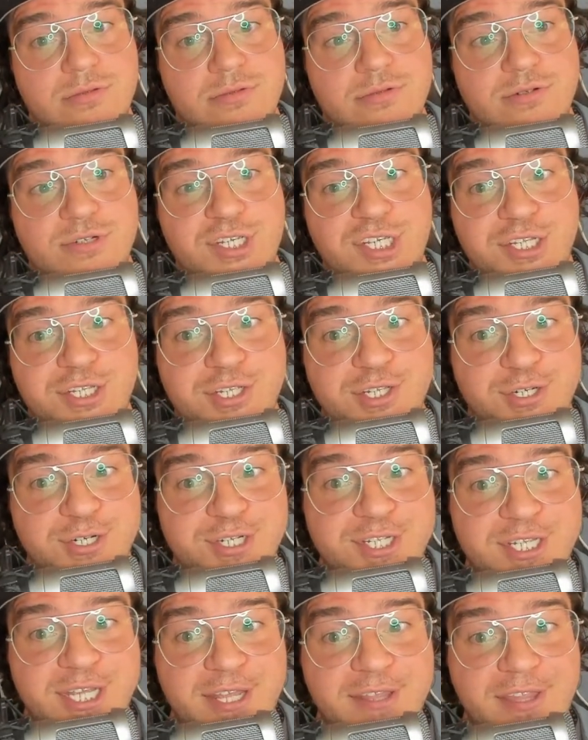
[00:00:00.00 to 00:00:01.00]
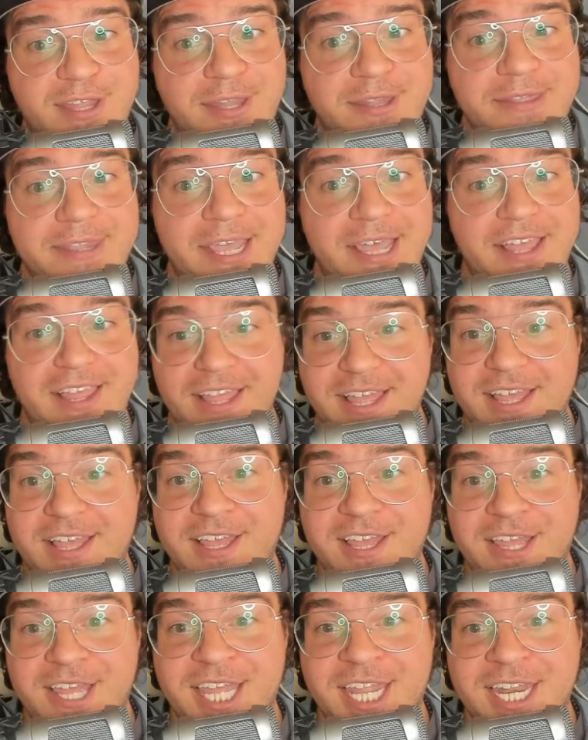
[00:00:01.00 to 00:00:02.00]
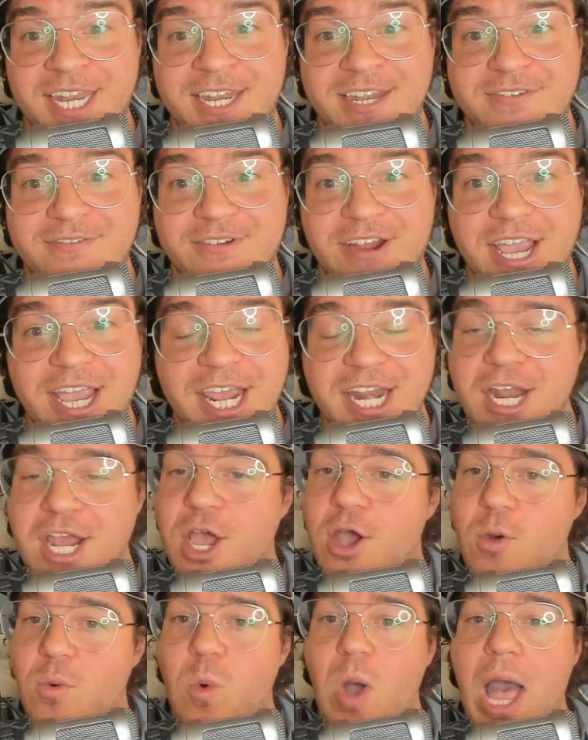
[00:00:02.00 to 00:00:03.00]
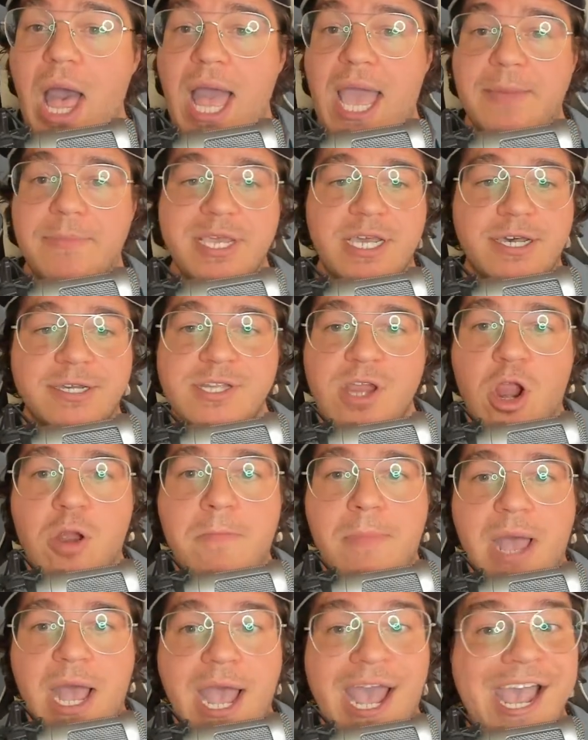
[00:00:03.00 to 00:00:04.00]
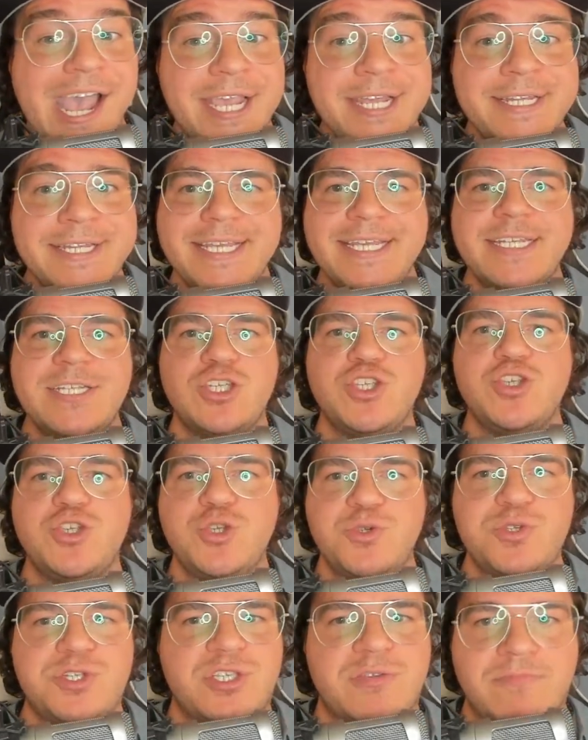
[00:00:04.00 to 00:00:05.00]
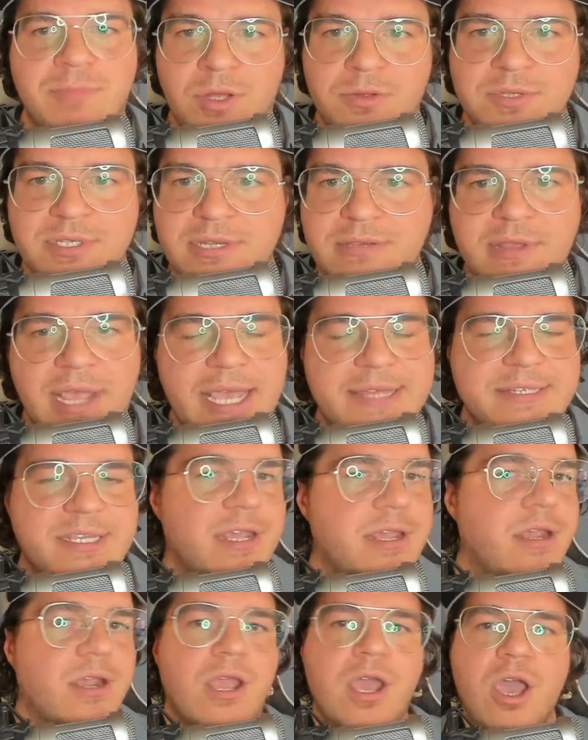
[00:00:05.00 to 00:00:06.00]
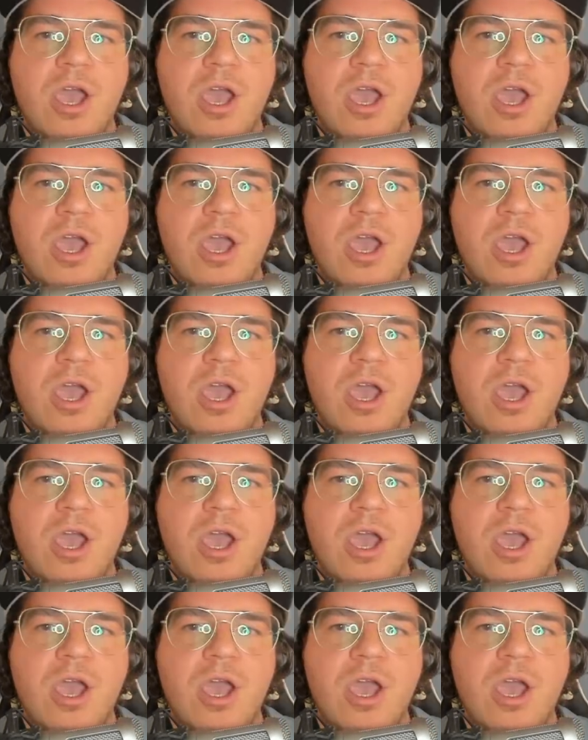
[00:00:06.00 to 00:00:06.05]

Easier said than done, right? Why? Because our mind is used to multitasking.